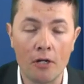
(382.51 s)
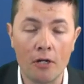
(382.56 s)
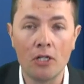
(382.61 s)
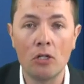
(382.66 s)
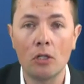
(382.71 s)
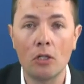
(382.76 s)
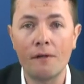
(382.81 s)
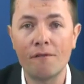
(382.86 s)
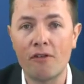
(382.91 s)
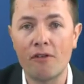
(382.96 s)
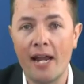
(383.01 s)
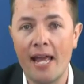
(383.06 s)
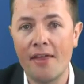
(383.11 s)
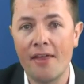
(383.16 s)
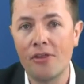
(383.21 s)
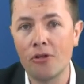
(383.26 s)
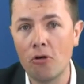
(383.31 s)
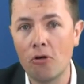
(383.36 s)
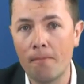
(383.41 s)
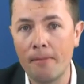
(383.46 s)
We're only looking for
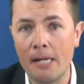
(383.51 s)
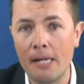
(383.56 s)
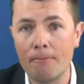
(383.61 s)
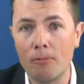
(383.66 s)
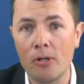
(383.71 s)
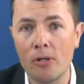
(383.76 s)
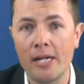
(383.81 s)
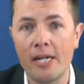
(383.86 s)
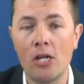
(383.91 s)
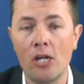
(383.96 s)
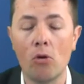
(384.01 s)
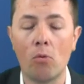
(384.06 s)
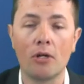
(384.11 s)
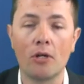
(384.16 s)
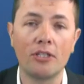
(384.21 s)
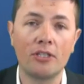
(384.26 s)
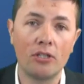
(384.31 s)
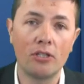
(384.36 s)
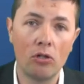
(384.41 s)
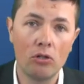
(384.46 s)
ethical people here who
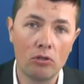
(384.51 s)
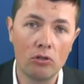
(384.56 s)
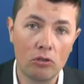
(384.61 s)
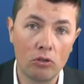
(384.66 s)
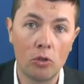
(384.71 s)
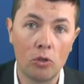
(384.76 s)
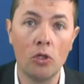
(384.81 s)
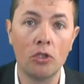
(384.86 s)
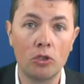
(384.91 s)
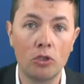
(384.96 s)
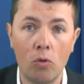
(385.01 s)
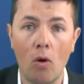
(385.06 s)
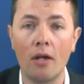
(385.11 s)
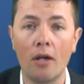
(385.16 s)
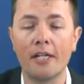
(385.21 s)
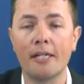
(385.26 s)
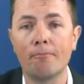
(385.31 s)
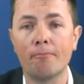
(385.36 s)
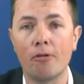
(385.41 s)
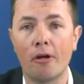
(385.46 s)
want to sell good
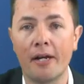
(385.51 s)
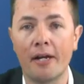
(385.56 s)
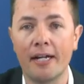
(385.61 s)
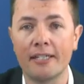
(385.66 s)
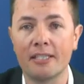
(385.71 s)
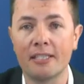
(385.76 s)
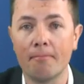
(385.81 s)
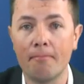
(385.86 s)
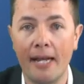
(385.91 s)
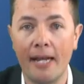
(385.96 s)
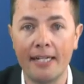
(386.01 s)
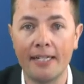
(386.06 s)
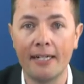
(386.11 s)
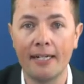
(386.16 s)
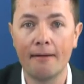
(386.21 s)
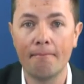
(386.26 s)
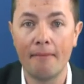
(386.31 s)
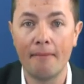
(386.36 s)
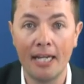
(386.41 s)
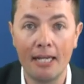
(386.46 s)
quality products and make
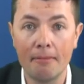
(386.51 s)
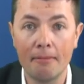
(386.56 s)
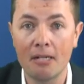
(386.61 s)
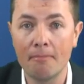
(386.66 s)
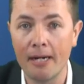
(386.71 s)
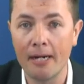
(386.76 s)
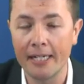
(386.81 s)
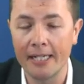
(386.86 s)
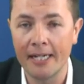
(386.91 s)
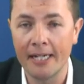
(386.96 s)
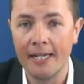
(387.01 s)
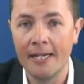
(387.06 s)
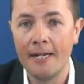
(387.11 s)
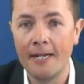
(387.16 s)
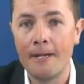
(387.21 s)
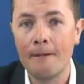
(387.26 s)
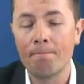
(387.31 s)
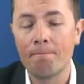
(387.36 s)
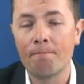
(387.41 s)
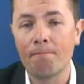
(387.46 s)
a bit of money.
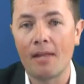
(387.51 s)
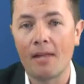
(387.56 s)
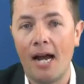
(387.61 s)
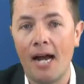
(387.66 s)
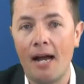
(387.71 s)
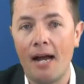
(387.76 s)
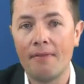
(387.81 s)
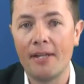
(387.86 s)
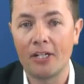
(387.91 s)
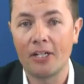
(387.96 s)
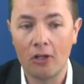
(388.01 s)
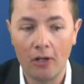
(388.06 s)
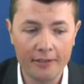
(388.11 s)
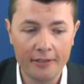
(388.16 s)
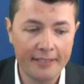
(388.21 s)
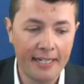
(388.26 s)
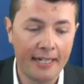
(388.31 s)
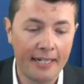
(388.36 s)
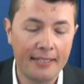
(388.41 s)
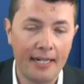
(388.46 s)
Then
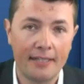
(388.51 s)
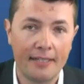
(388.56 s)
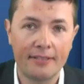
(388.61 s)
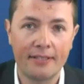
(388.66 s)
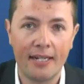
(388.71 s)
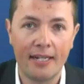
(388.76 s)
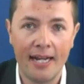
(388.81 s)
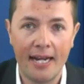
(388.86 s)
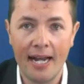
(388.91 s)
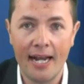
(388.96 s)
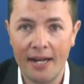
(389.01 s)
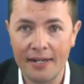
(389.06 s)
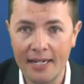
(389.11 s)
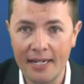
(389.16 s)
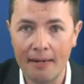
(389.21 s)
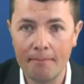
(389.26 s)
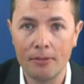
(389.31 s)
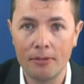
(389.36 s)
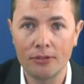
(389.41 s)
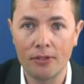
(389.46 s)
contact us today. Our
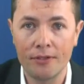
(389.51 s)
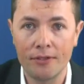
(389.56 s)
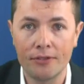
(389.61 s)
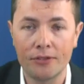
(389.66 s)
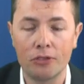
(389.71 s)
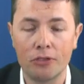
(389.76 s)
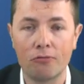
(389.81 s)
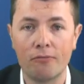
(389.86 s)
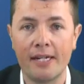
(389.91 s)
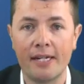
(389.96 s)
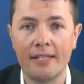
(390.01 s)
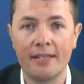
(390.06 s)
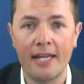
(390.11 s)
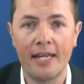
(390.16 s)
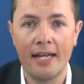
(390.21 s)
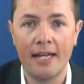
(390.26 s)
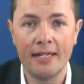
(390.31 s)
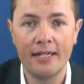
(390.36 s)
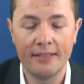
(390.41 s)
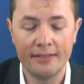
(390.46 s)
number's on the screen
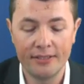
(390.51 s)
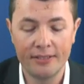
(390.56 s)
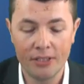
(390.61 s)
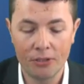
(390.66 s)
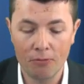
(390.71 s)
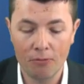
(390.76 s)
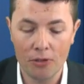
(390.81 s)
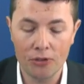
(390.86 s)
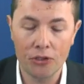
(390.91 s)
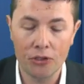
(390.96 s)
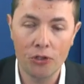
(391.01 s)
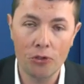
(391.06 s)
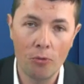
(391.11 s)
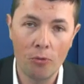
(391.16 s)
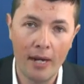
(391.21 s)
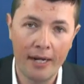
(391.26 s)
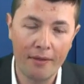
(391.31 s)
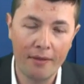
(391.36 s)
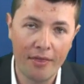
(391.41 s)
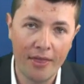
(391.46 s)
there,
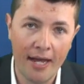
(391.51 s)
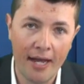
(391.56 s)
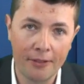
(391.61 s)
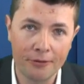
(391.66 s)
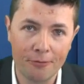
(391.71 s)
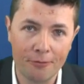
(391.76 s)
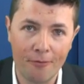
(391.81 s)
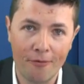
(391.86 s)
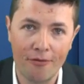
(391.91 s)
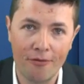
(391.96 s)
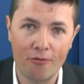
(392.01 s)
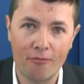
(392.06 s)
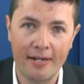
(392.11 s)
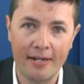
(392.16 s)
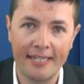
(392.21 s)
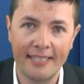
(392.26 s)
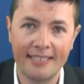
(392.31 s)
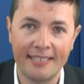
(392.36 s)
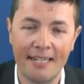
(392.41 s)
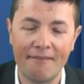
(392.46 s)

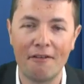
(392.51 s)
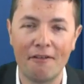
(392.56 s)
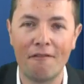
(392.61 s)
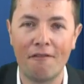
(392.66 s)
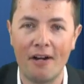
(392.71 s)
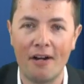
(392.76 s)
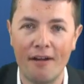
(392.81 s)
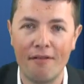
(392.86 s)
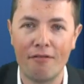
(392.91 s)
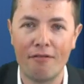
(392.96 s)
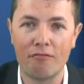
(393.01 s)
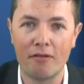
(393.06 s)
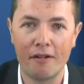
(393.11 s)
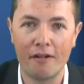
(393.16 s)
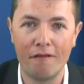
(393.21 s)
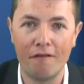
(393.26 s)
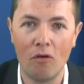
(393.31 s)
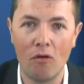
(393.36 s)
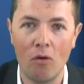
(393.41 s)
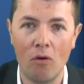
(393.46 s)

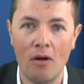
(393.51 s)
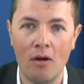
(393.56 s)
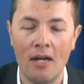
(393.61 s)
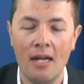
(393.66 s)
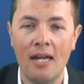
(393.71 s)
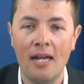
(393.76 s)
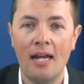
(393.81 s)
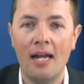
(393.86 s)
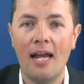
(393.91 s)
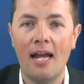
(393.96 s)
02-8003-7534.